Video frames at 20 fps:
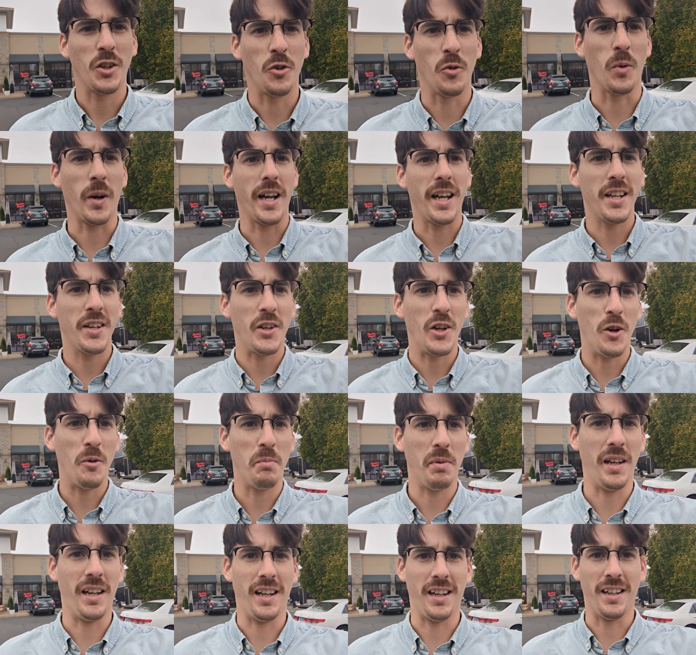grand
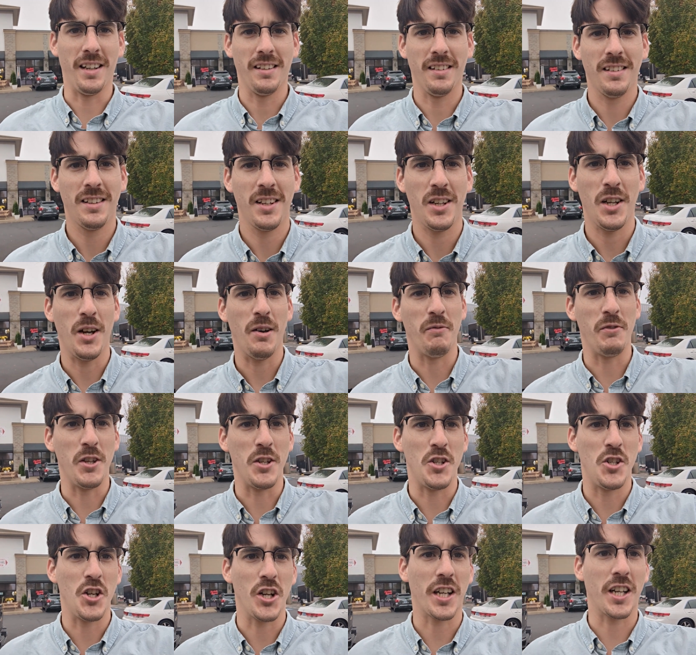opening of the
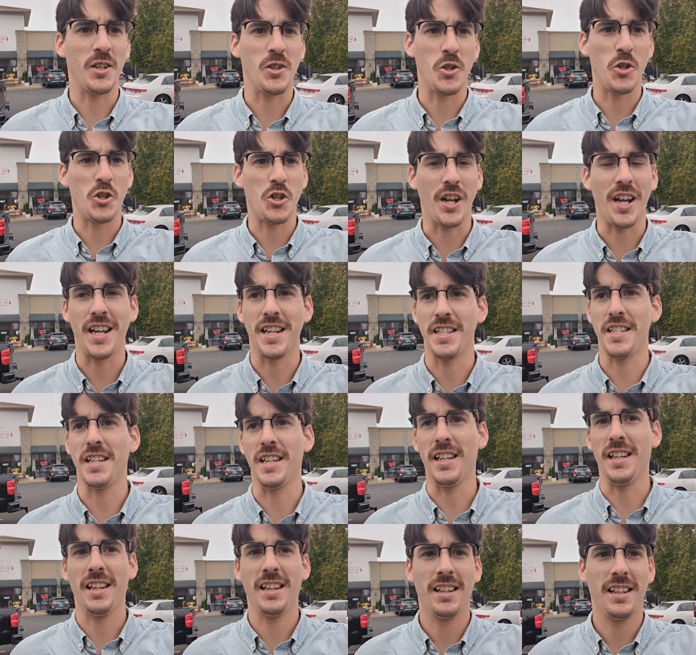chicken
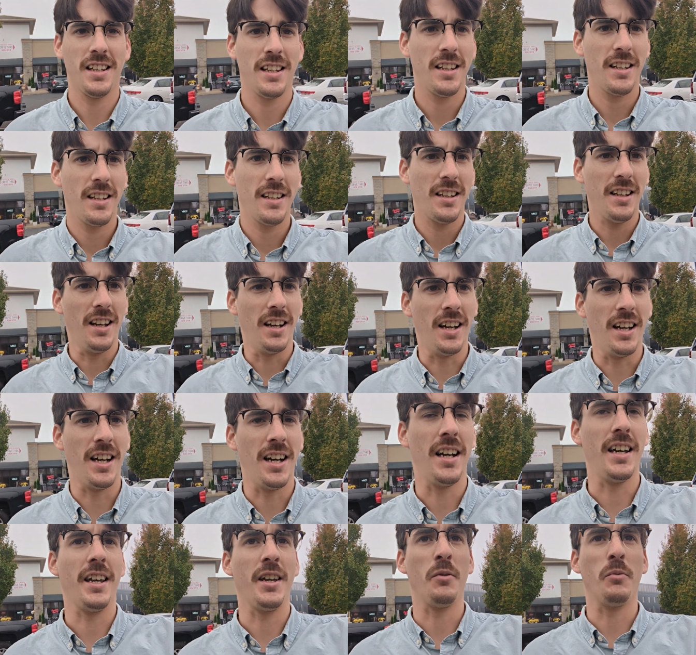shanty.
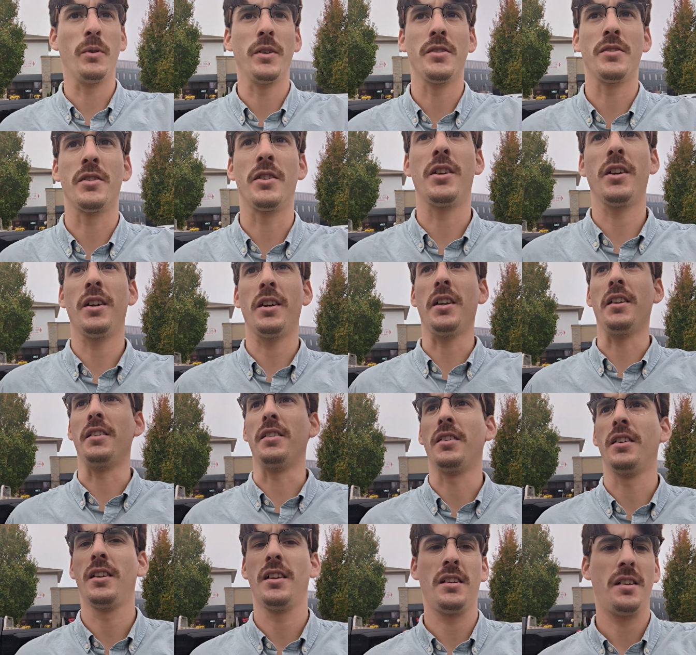Uh, it was good.
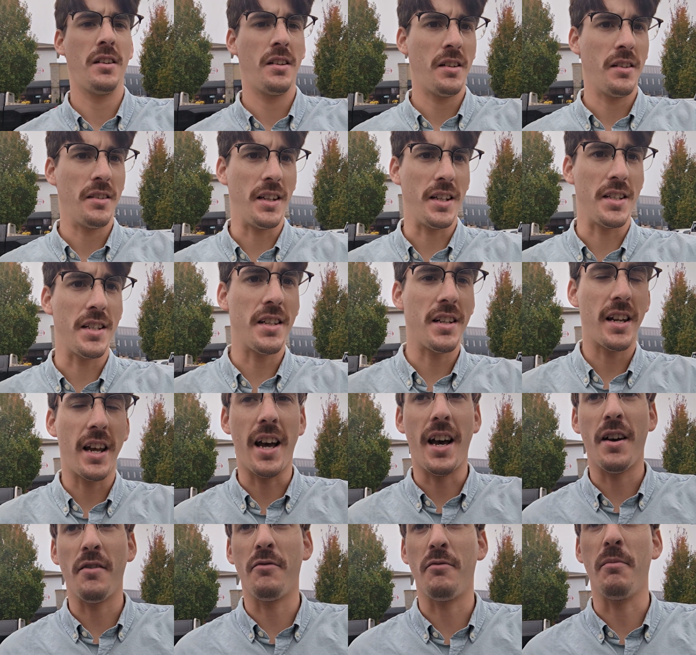They didn't
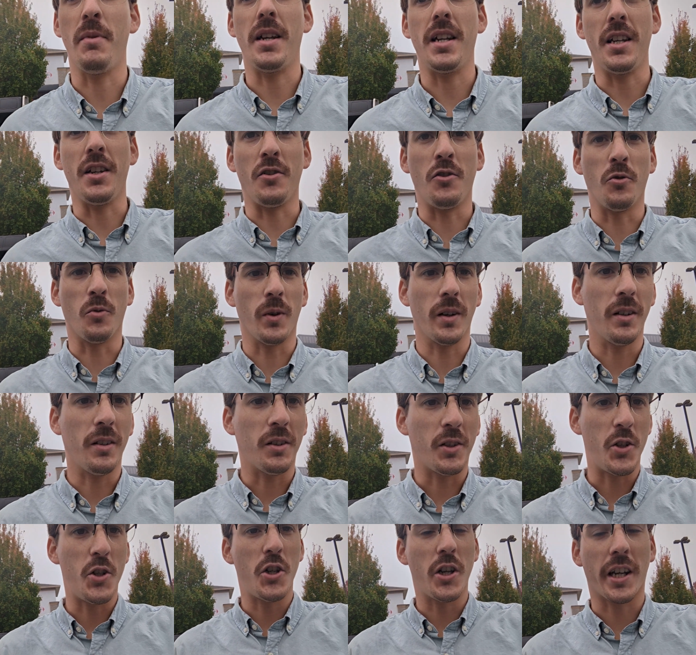have many
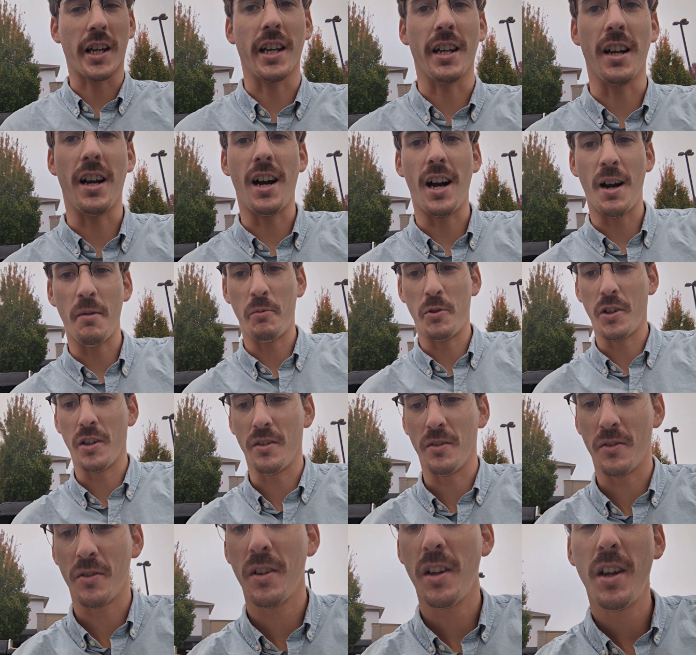grilled chicken
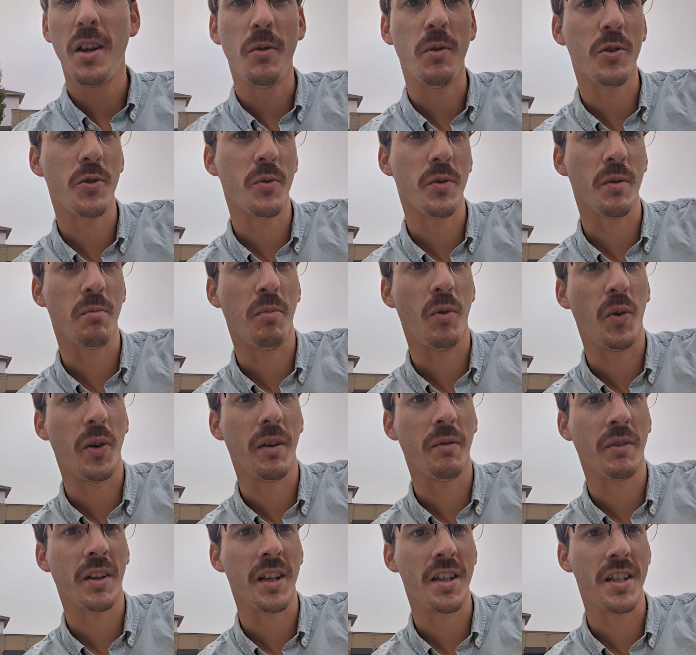options, which was a point
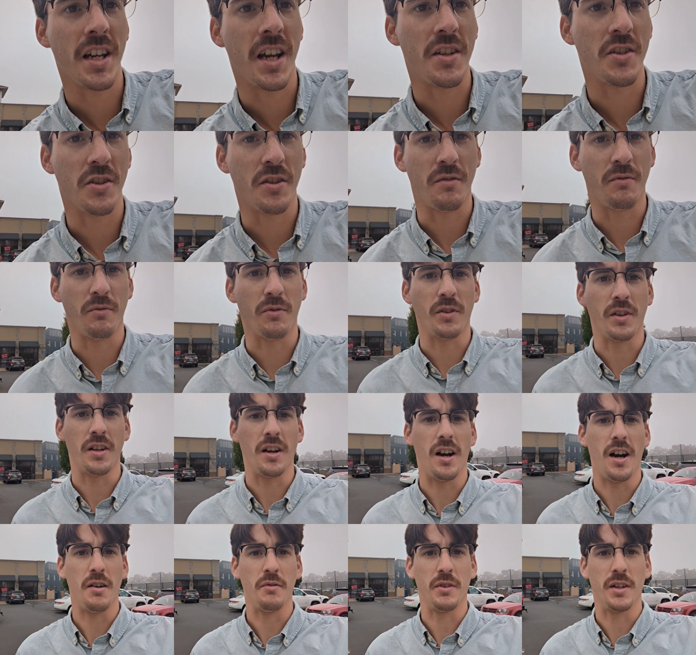of contention for the
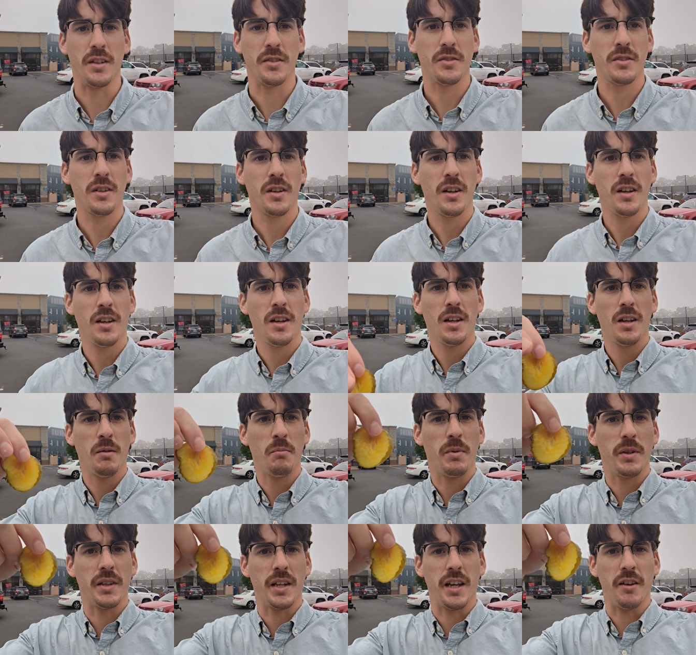office.
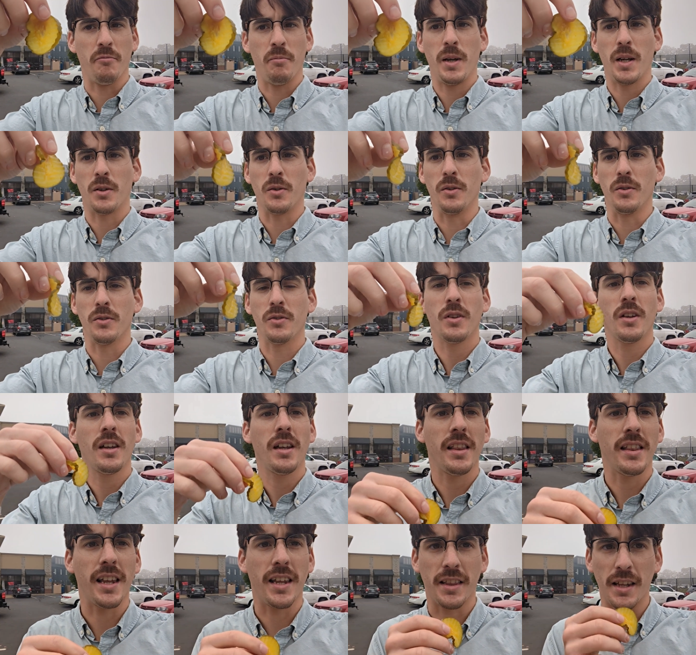But they have pickles
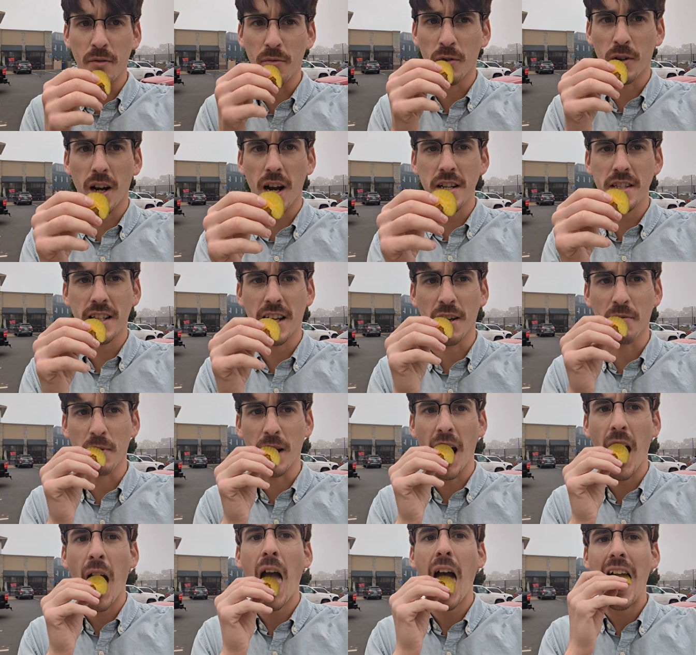that they forgot to give
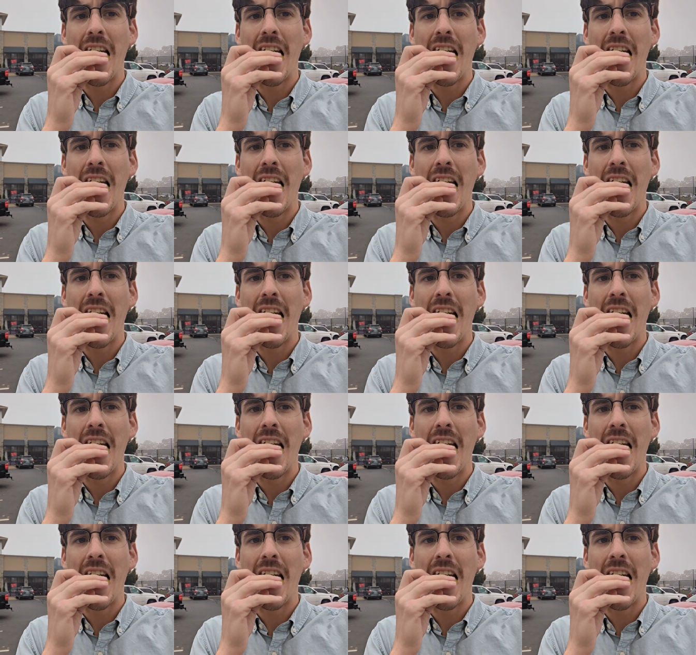me,